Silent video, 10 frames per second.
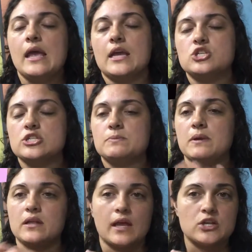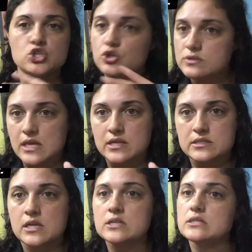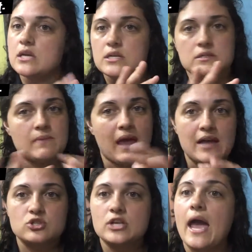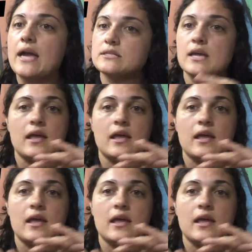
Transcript: It can just be like 2 sentences, some hashtags,